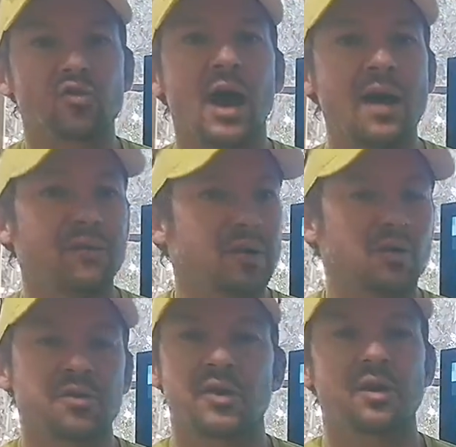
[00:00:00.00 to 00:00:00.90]
driver,
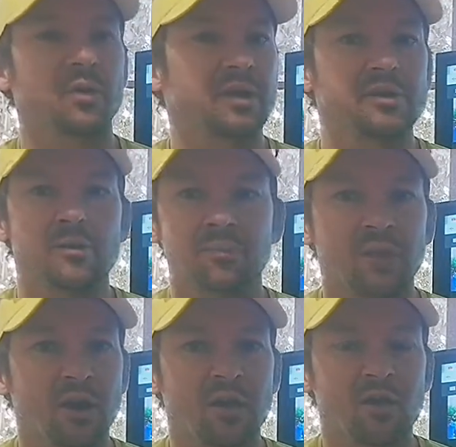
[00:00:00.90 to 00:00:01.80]
your 3-wood,
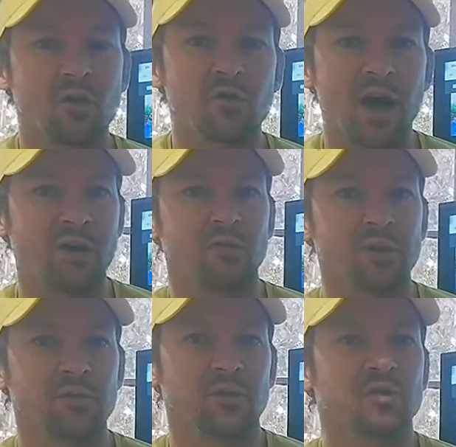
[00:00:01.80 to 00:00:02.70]
your
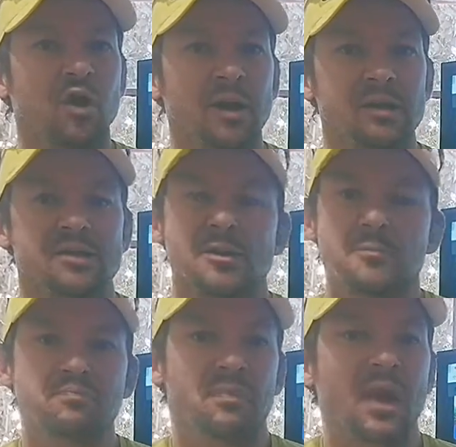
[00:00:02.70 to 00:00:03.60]
5-wood if you've got it,
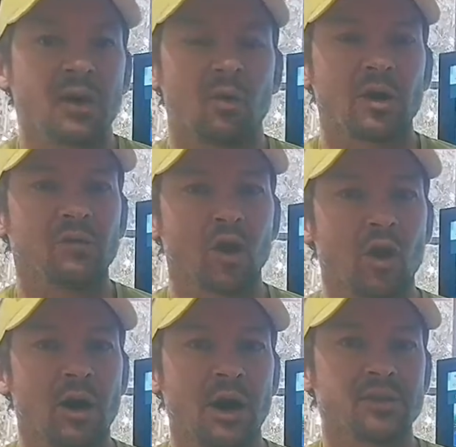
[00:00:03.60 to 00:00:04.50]
and one of your
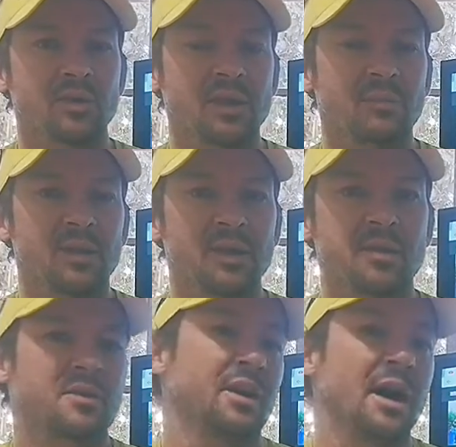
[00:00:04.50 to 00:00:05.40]
long irons, whether it be a
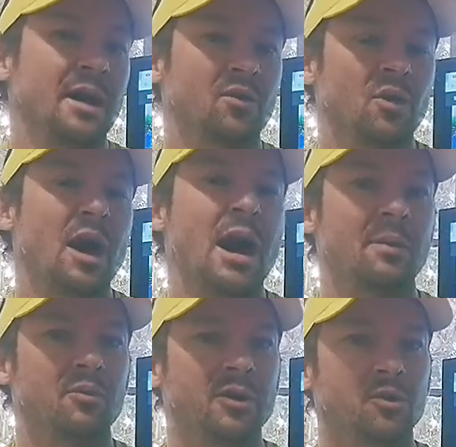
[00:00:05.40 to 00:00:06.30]
3-iron or a
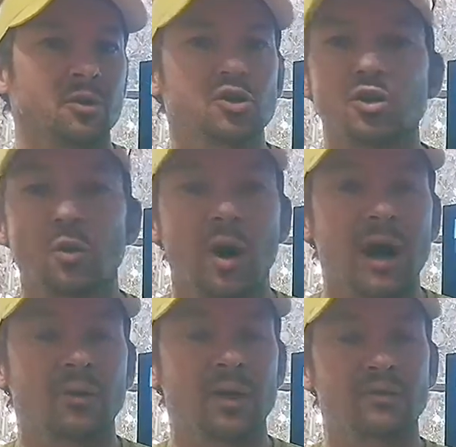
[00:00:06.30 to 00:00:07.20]
hybrid or
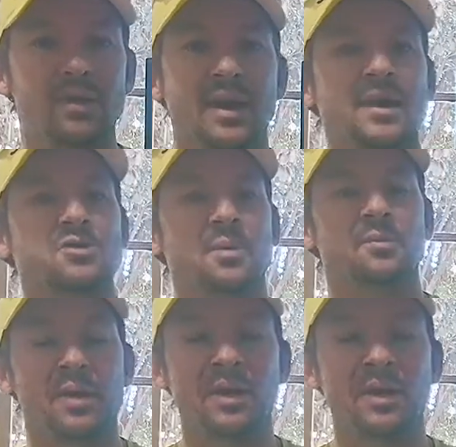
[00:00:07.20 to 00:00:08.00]
2-iron, whatever the case may